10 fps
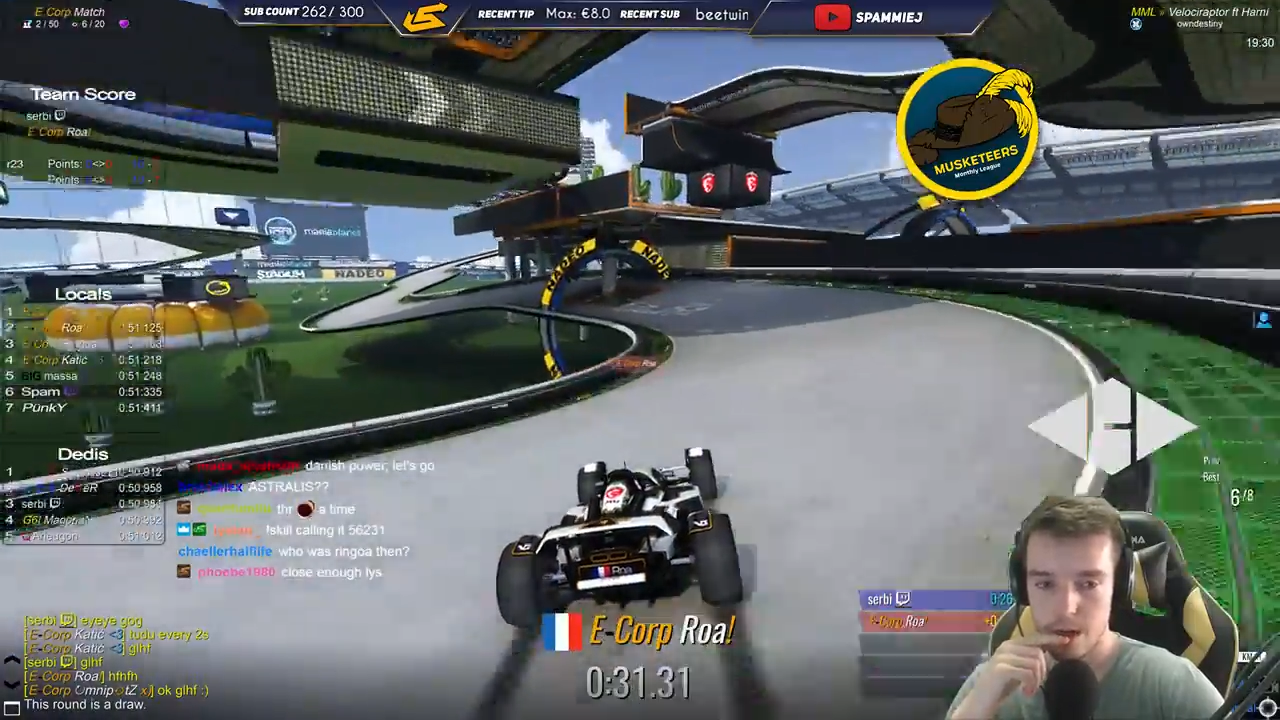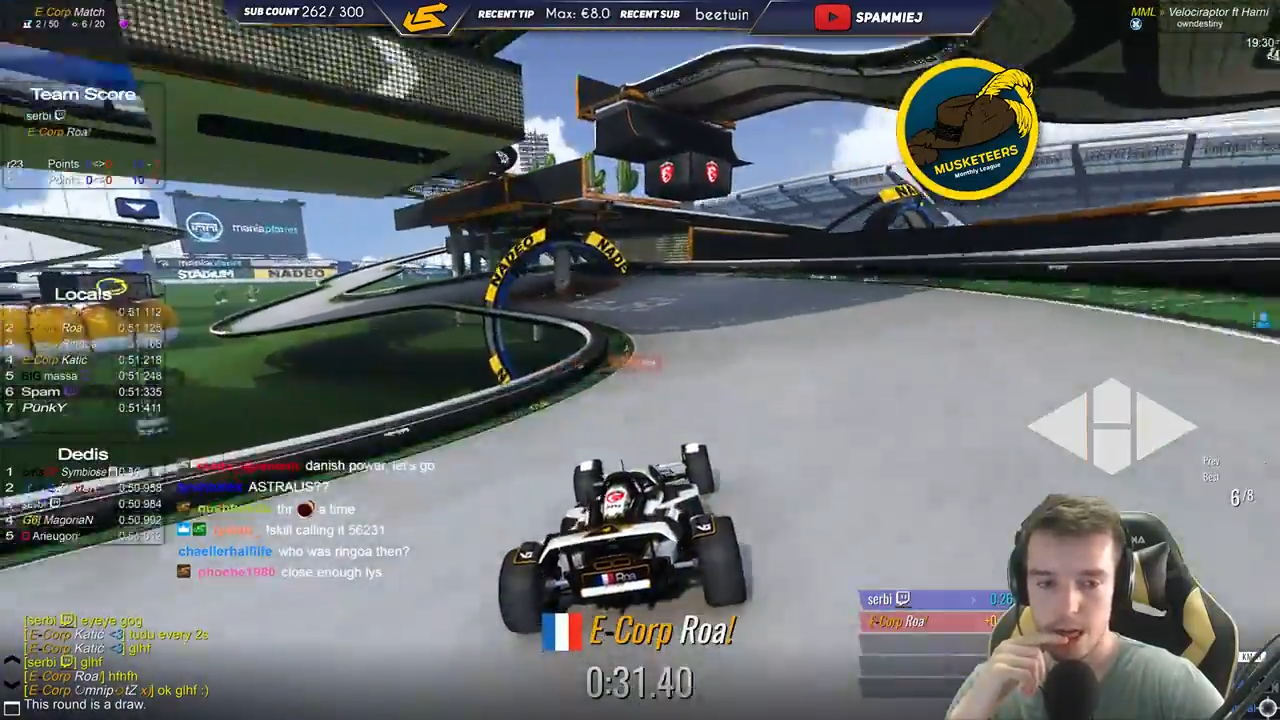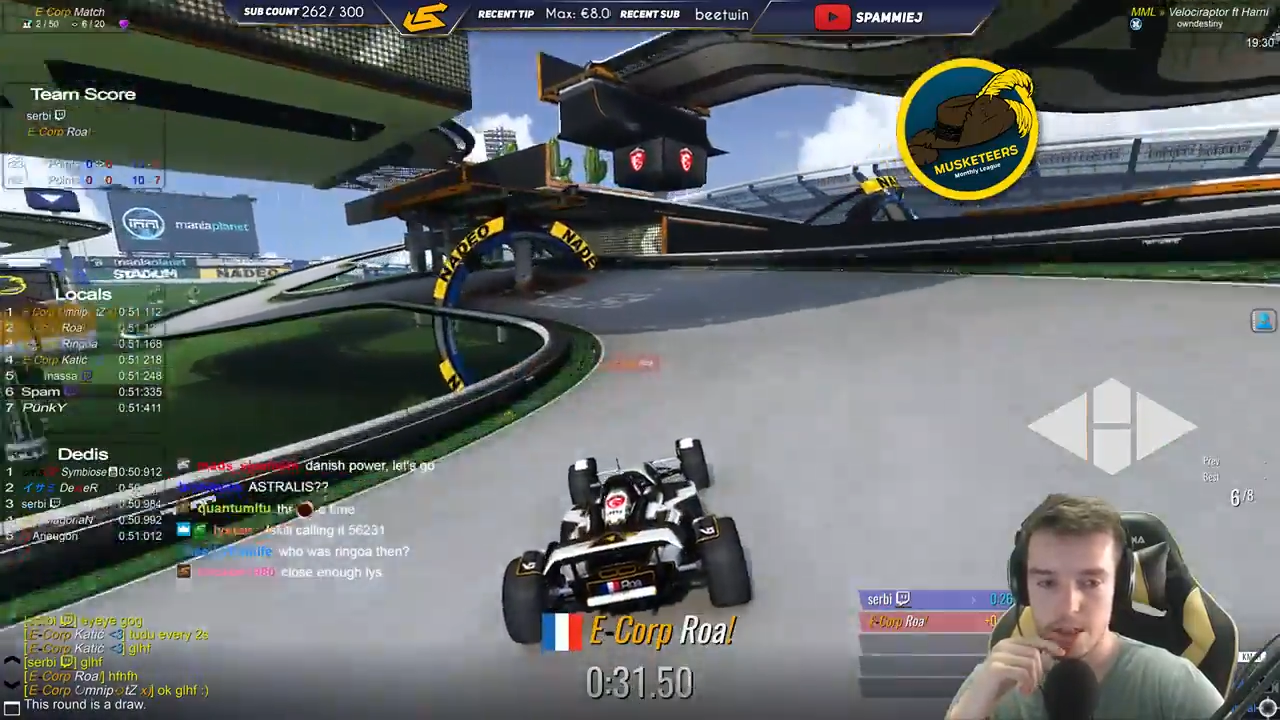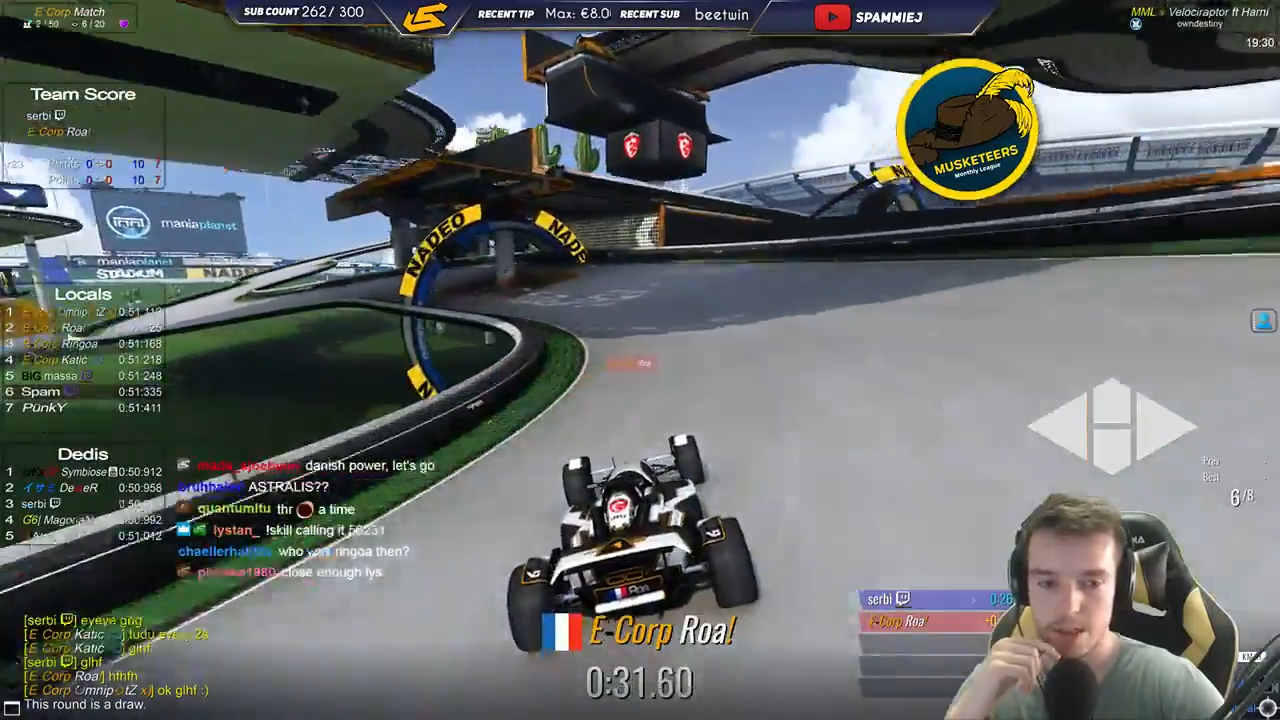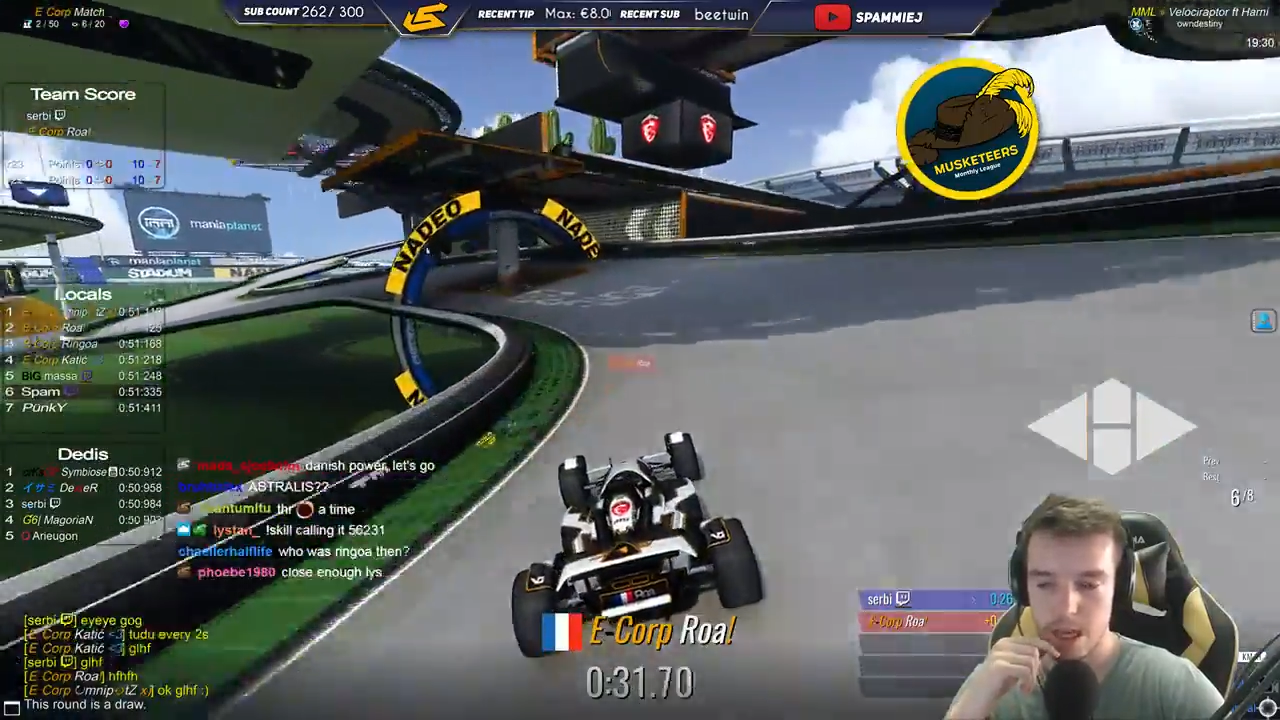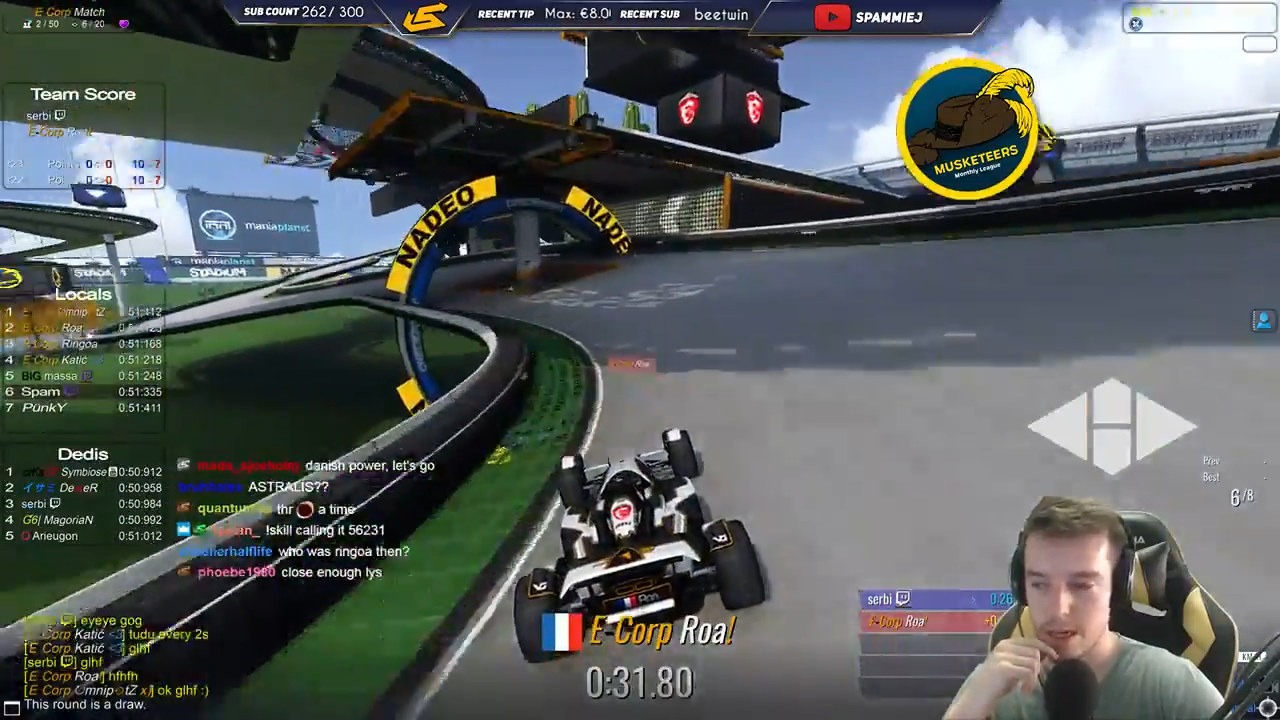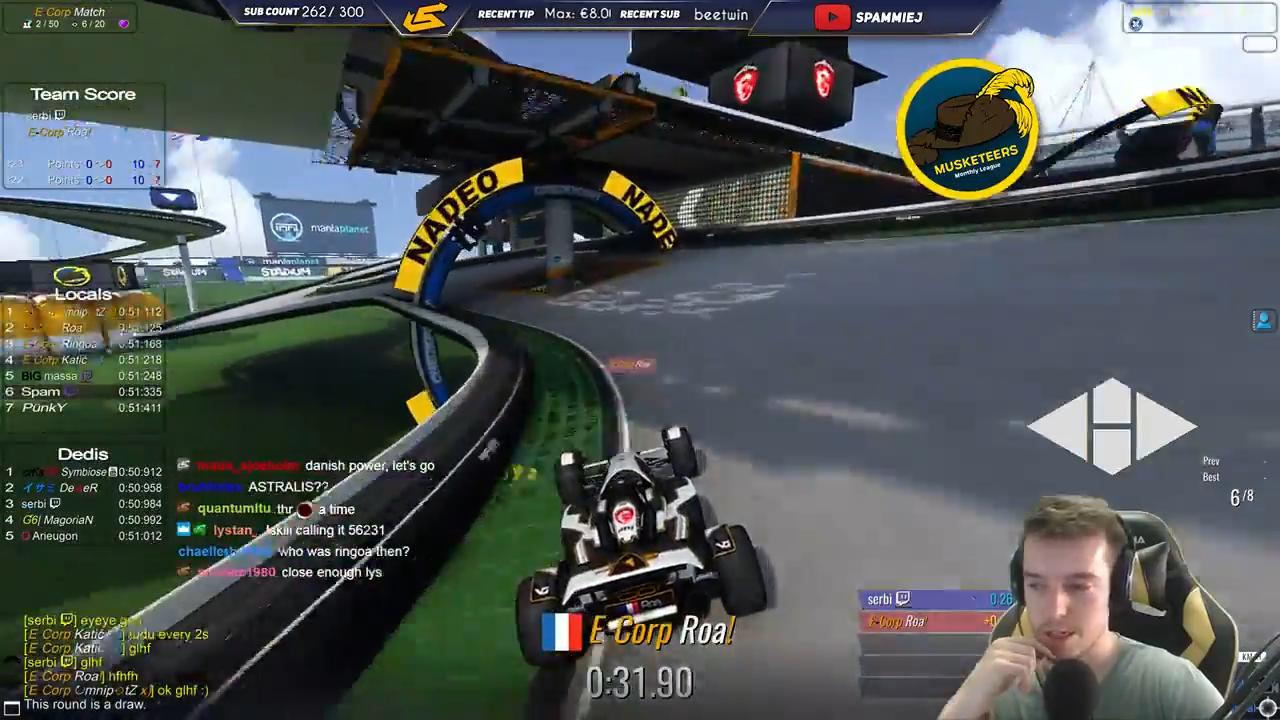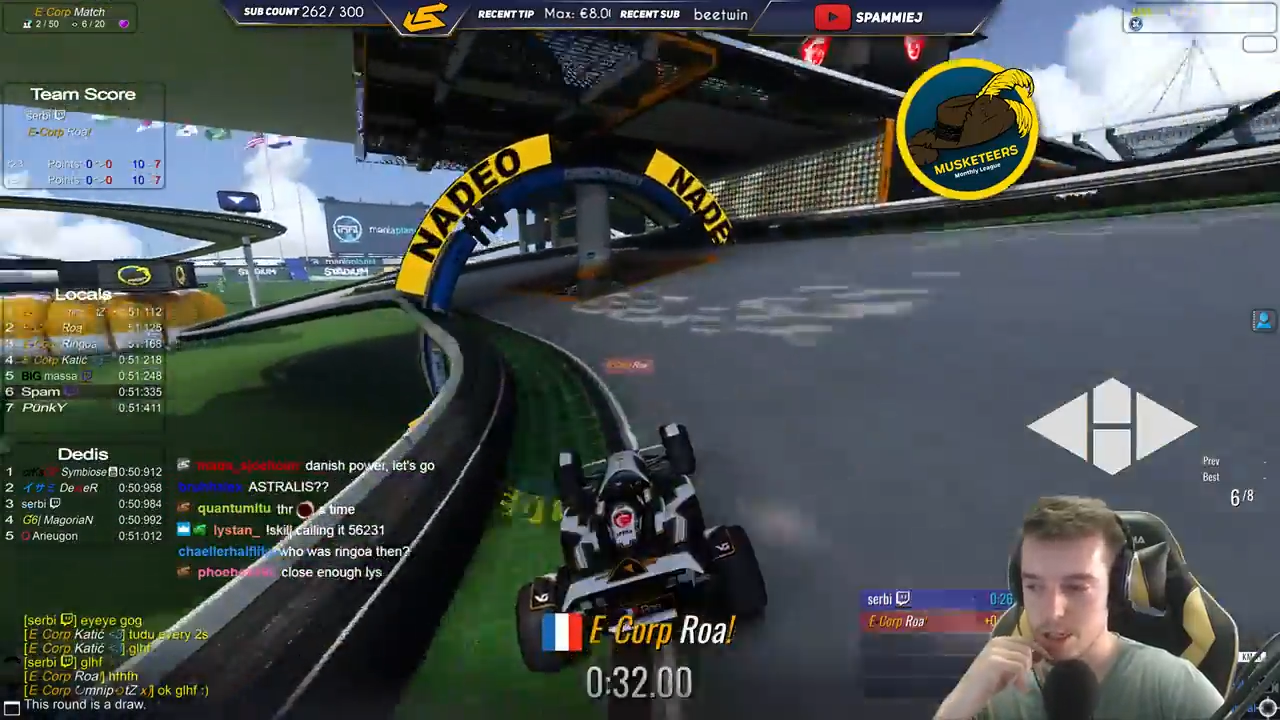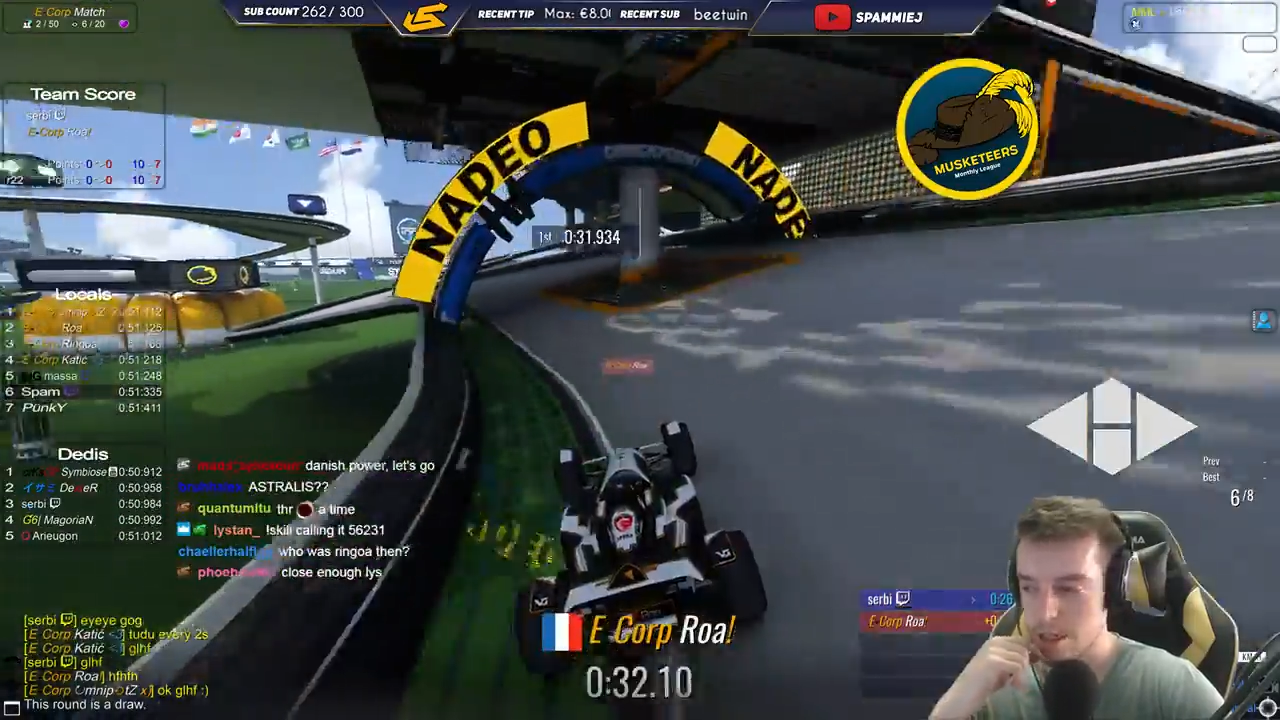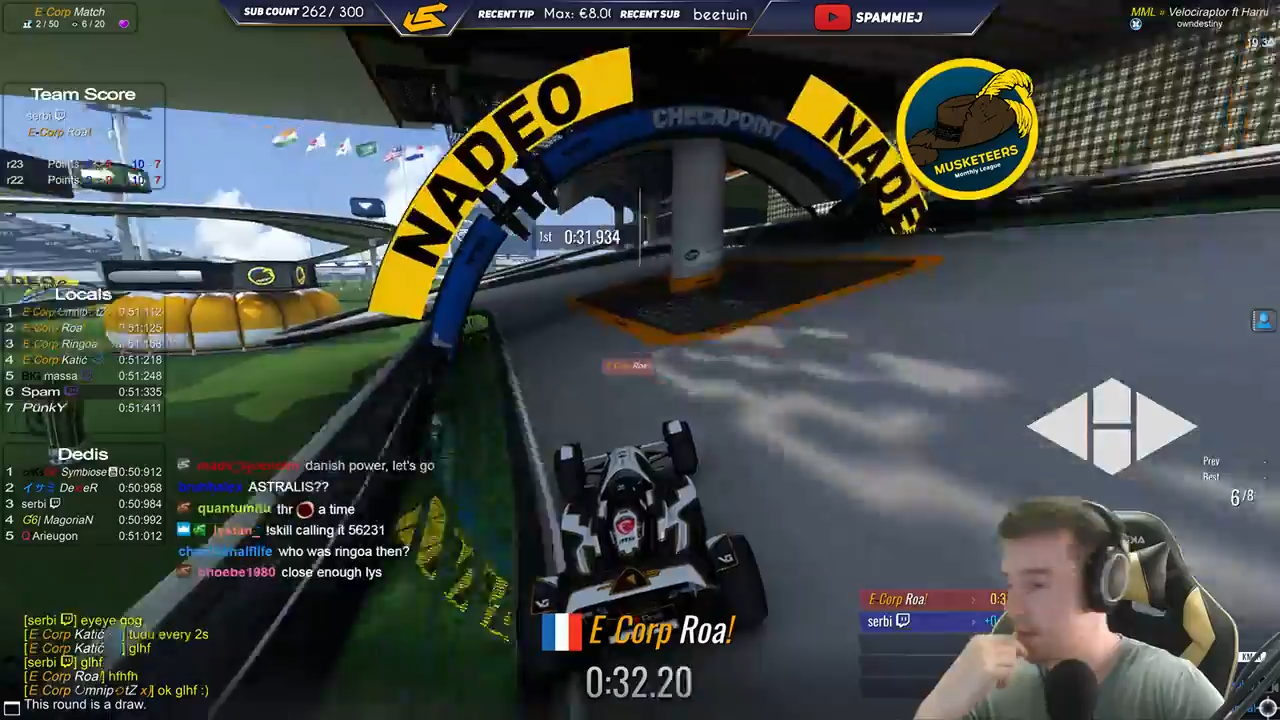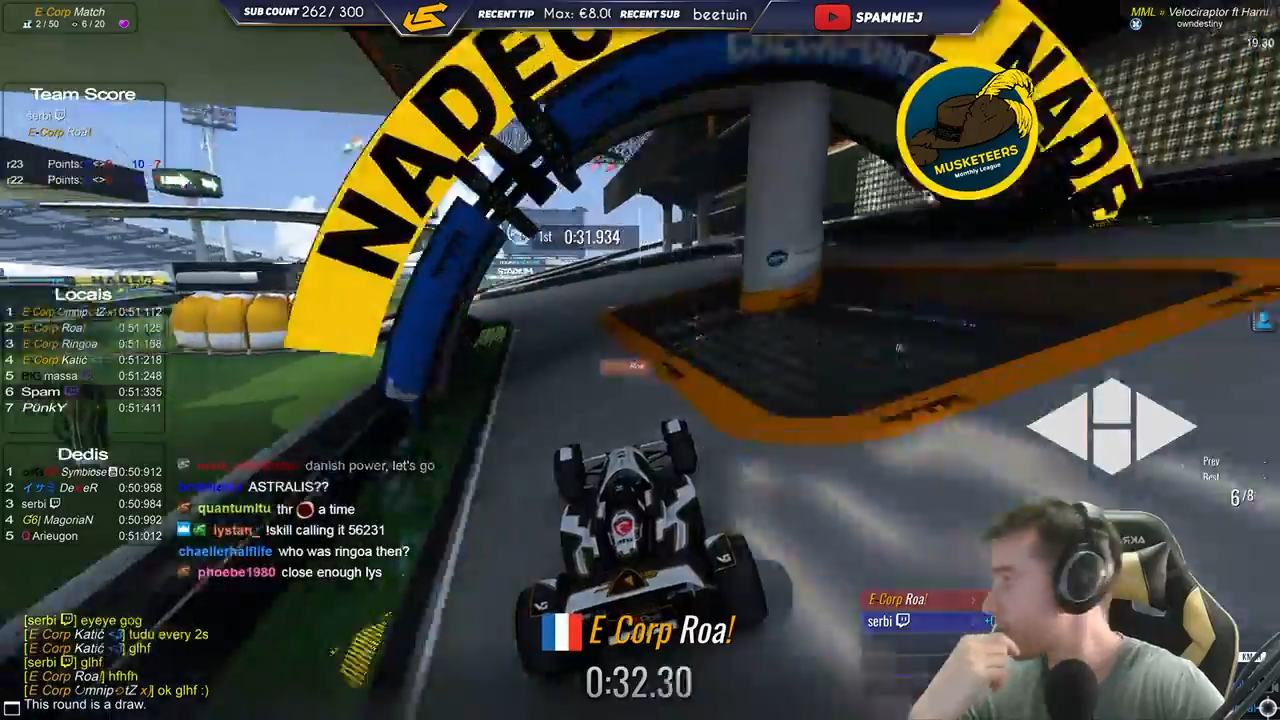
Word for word: inside each other.